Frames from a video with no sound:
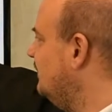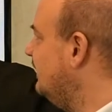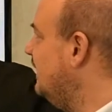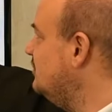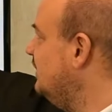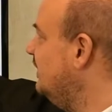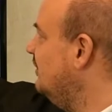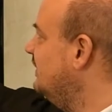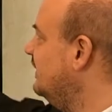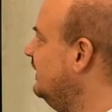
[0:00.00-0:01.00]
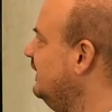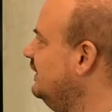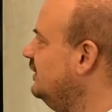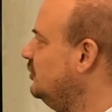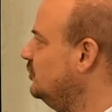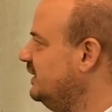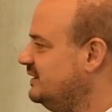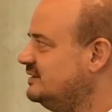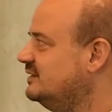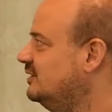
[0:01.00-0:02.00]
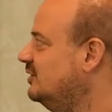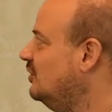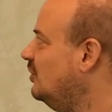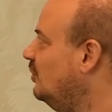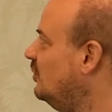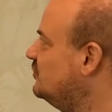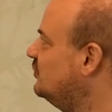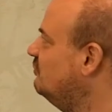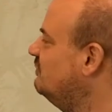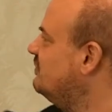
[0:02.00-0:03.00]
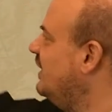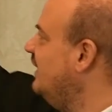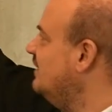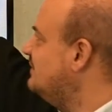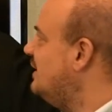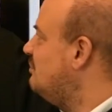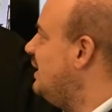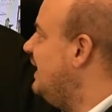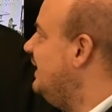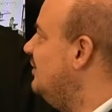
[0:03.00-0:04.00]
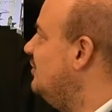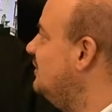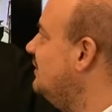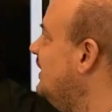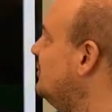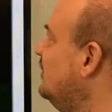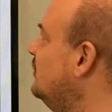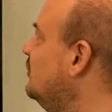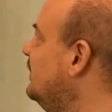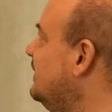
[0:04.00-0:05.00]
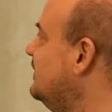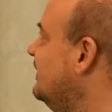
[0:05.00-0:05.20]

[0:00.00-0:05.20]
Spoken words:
the threshing and the cleaning unit, also with air supply on the threshing unit,